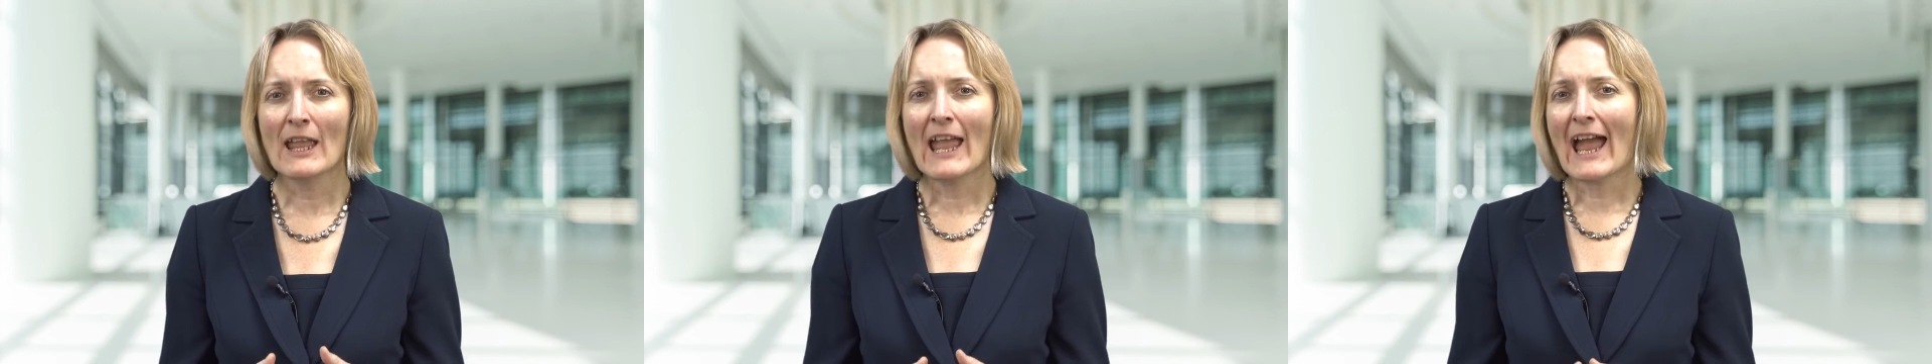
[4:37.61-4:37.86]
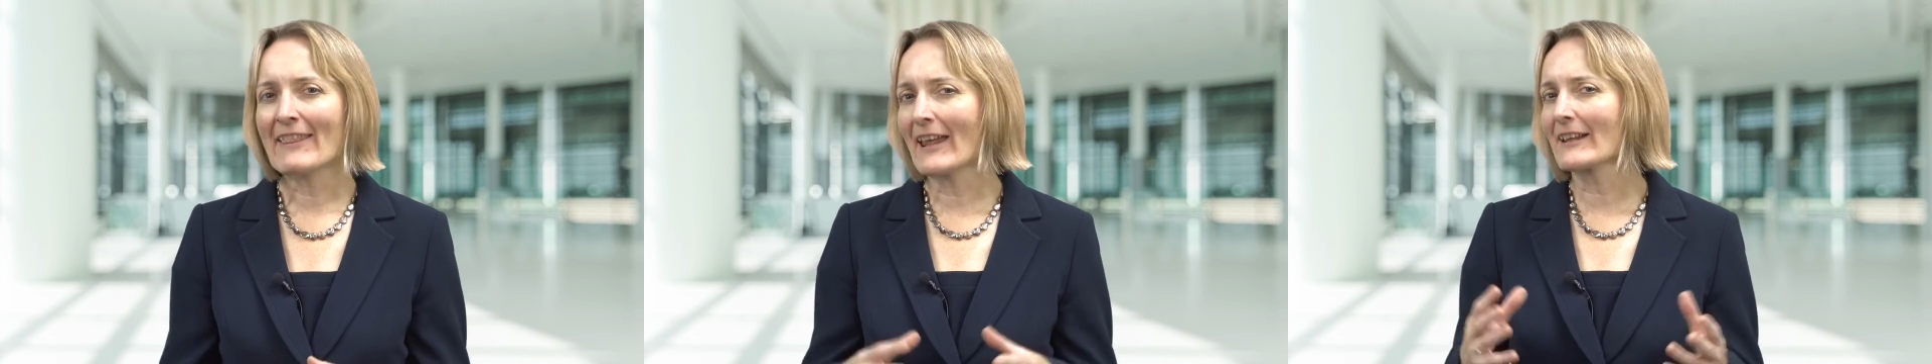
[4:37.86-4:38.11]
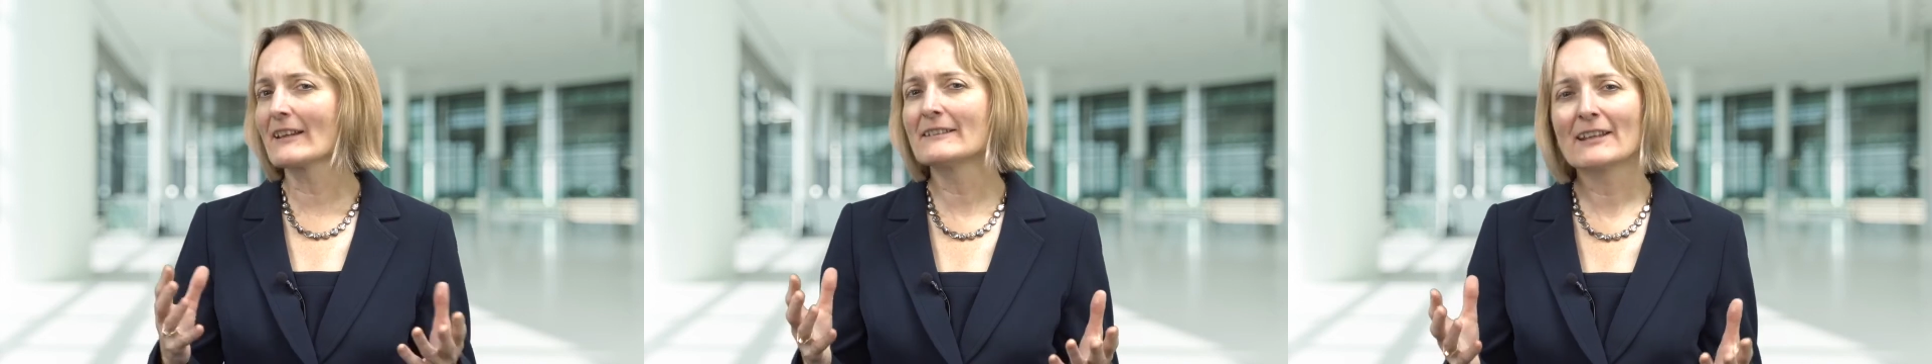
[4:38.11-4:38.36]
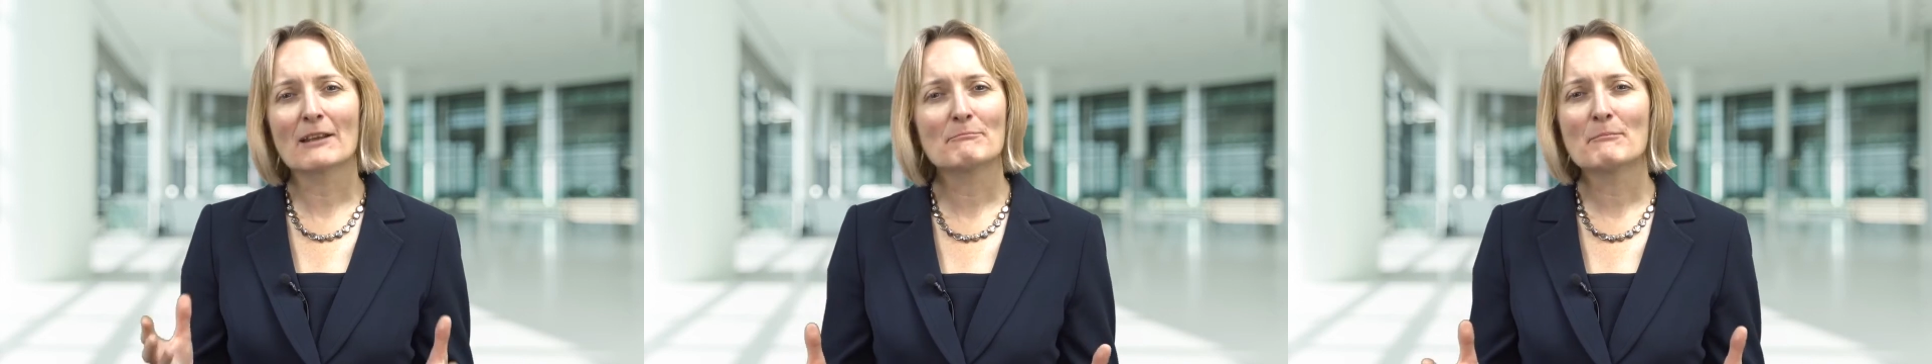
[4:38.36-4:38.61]
And that can
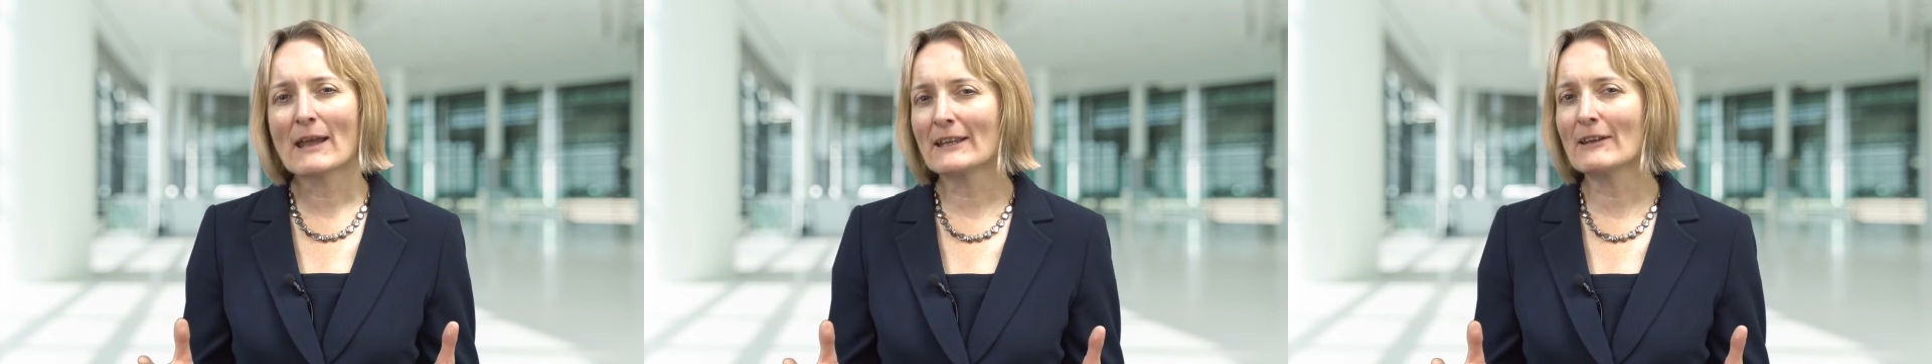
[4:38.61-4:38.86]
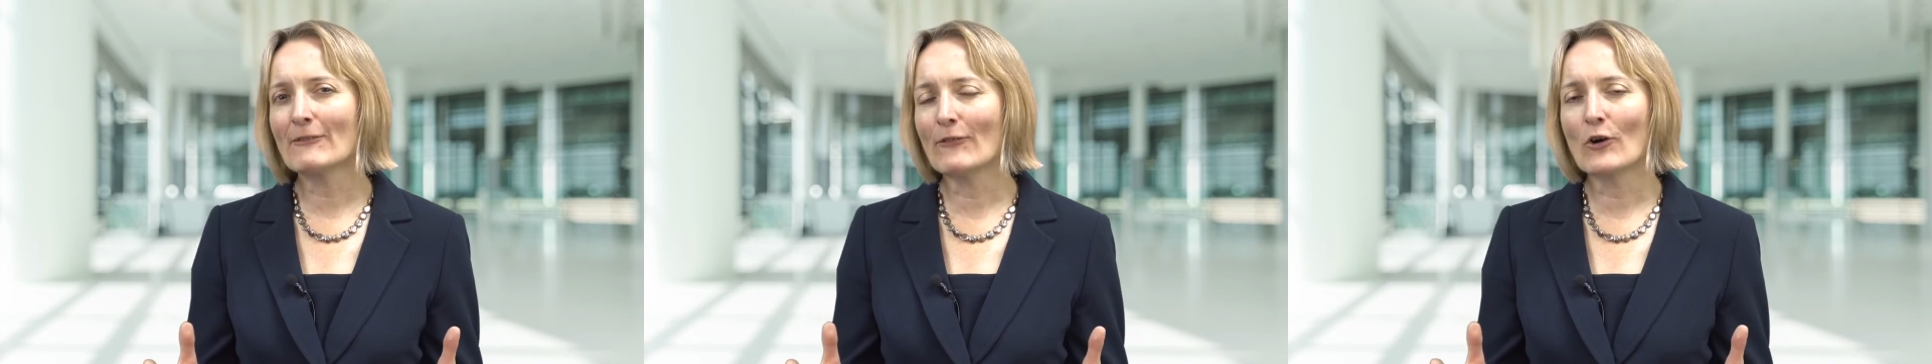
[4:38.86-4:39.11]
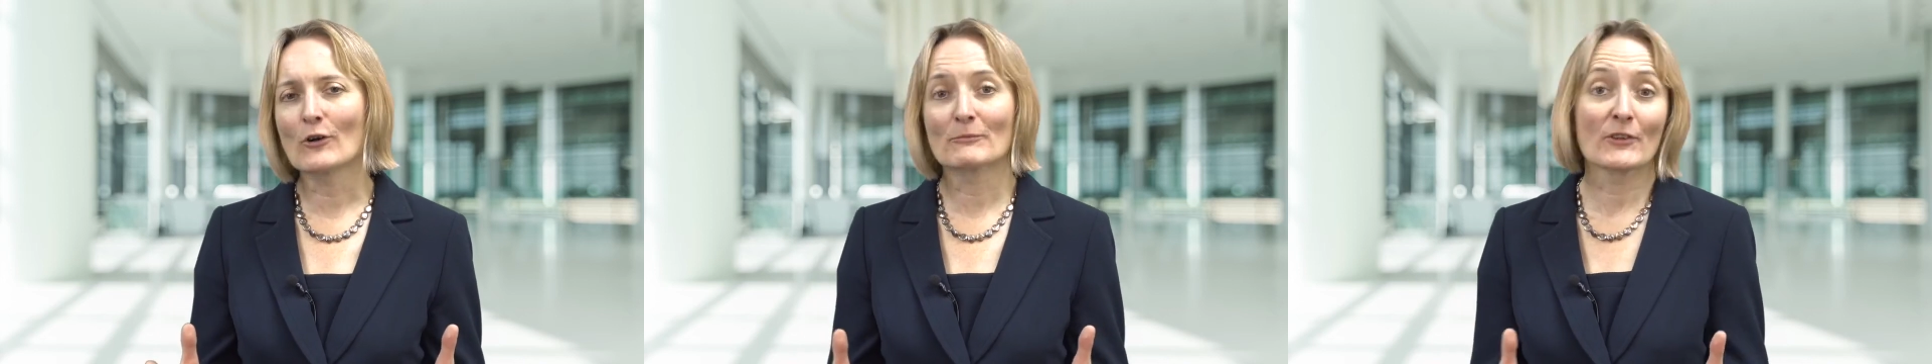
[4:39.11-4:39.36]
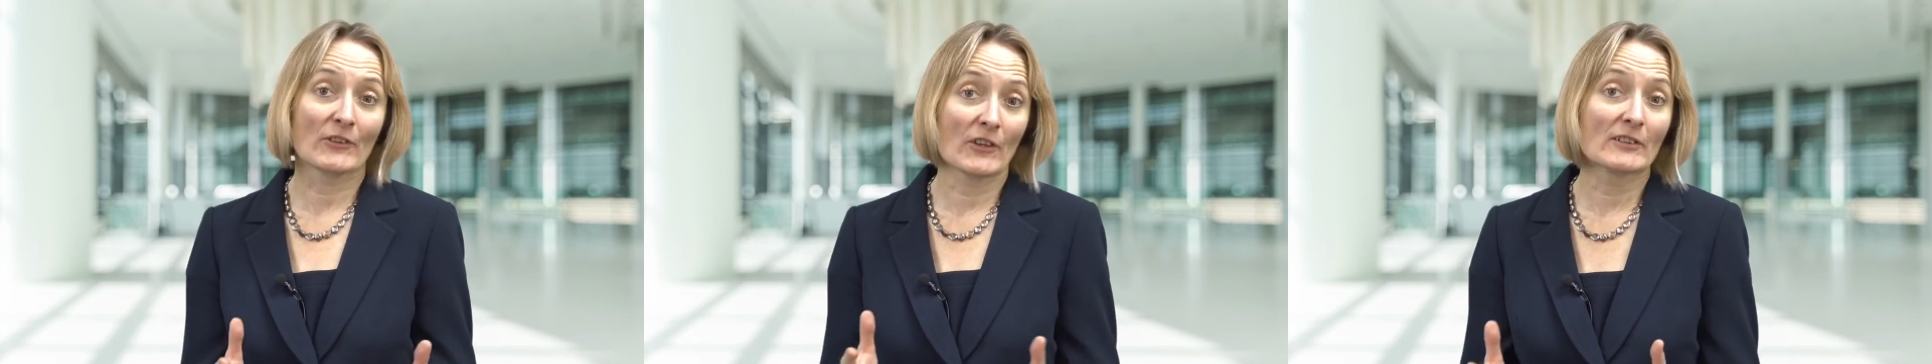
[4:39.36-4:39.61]
take many
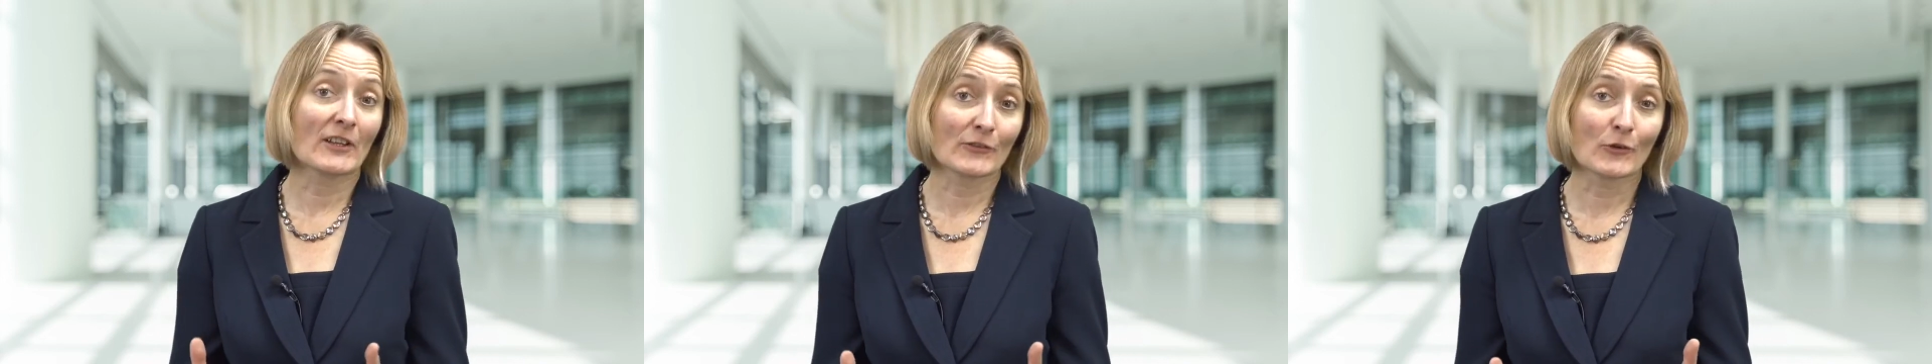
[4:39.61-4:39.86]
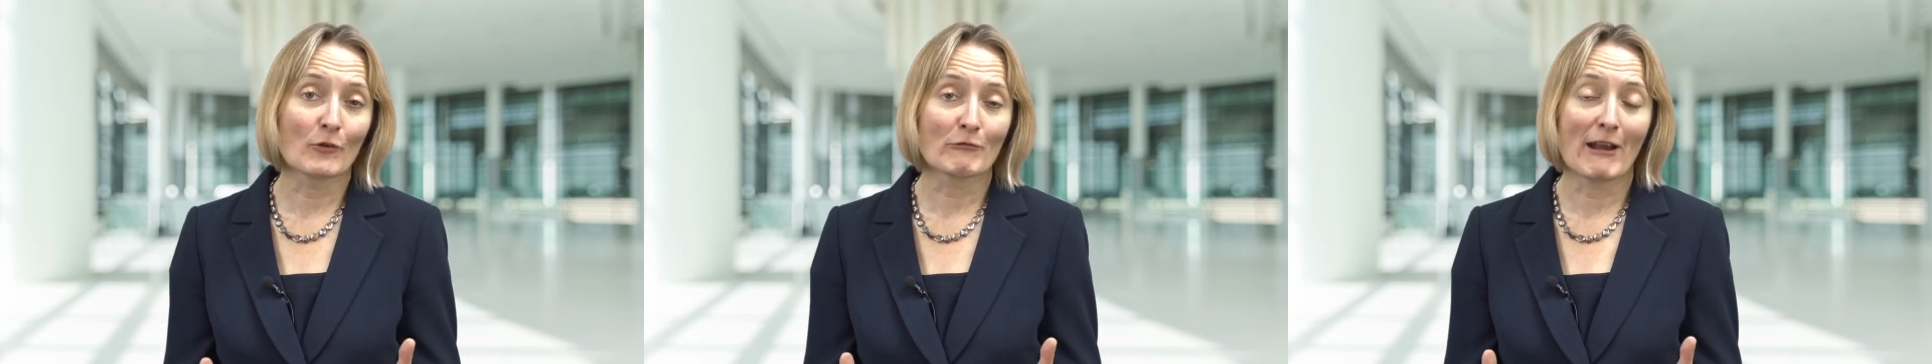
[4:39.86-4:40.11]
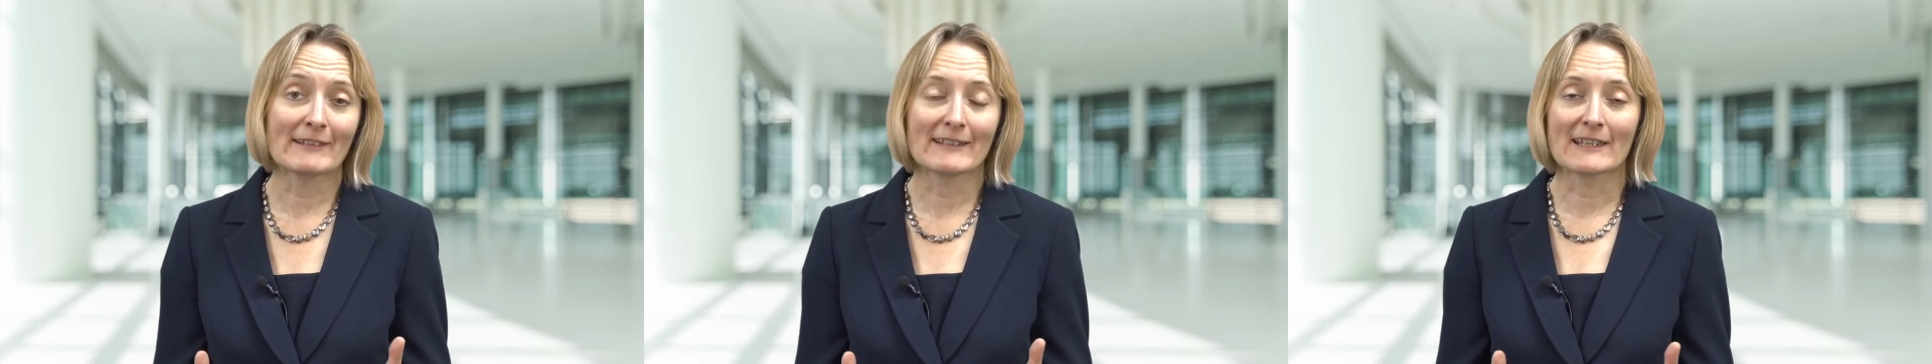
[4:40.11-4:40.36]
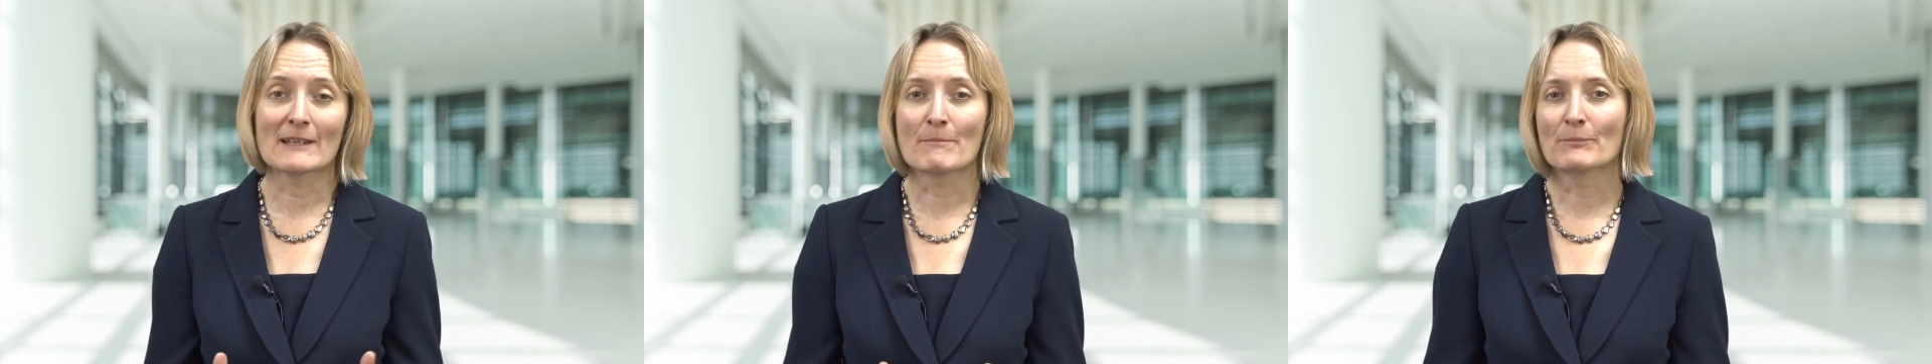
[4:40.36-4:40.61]
forms as it does
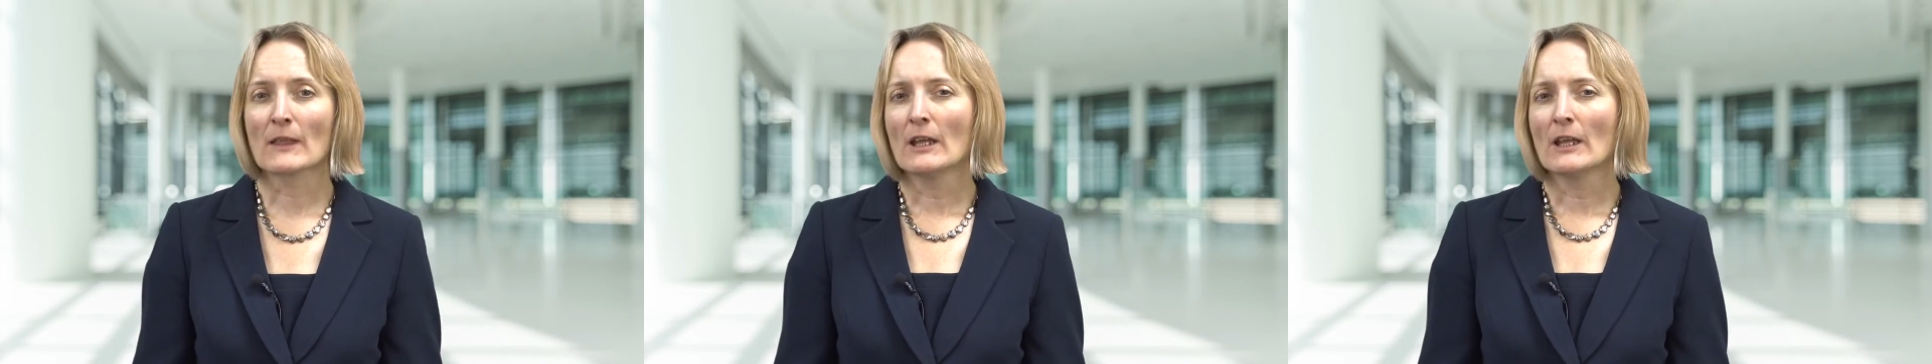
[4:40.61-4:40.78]
already.